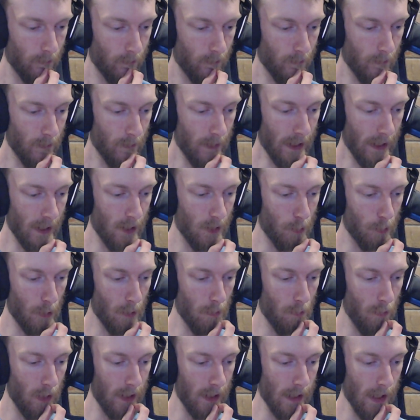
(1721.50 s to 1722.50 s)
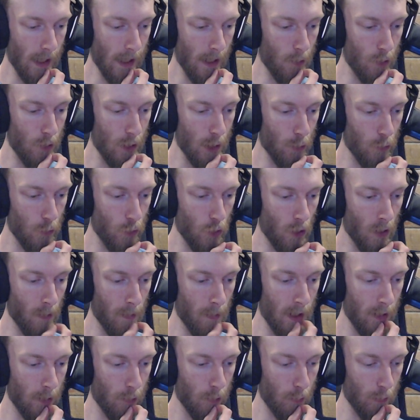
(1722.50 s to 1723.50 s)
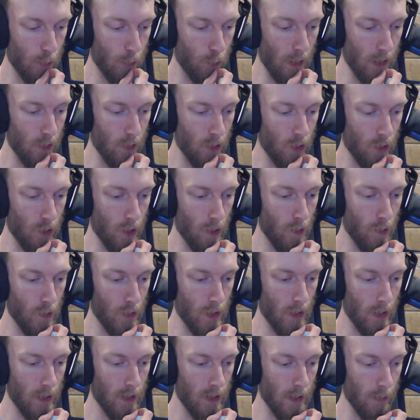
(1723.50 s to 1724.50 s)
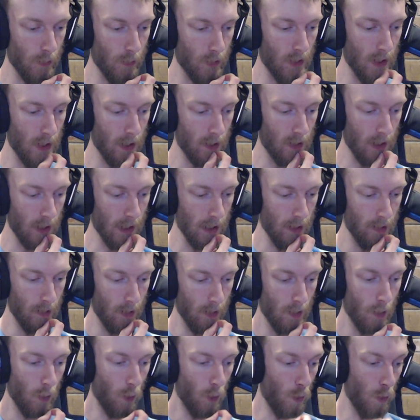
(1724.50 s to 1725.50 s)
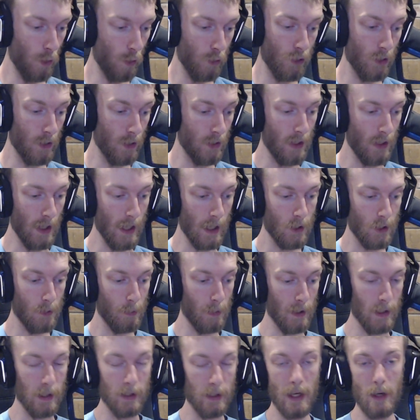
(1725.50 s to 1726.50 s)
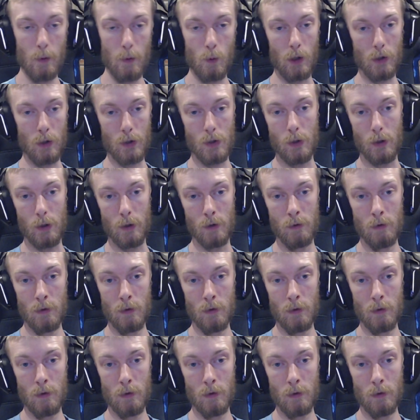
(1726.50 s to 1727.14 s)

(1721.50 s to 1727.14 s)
Like, it's probably energy on Charmander, retreat to Charizard, deal 60. Or just X-Speed, that works too.